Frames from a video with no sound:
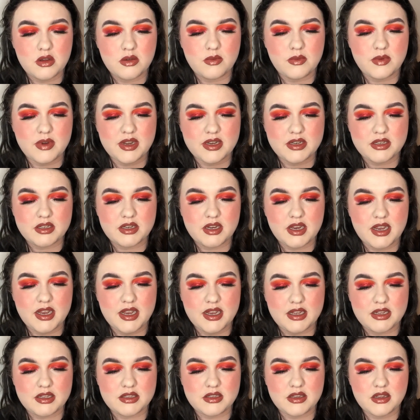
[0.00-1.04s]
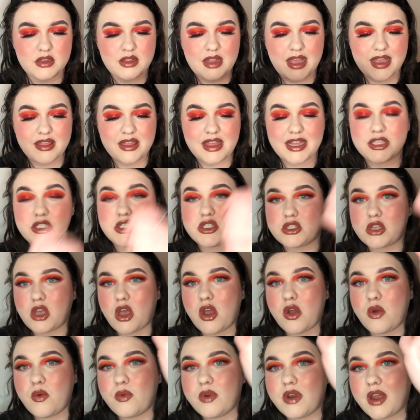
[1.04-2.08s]
which is, like, they're
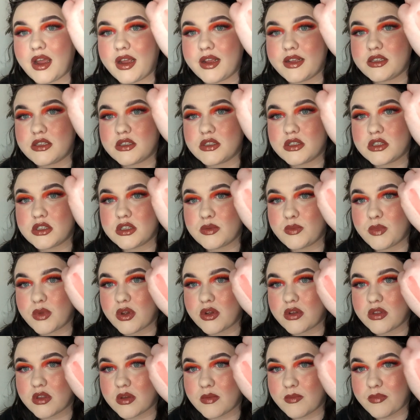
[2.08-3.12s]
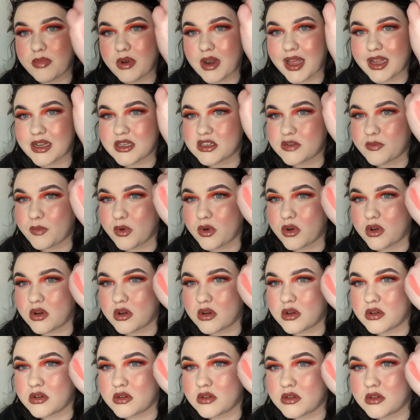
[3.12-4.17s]
so nice and smooth and
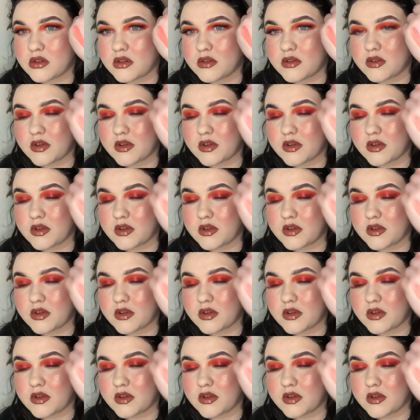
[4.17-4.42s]
blendable.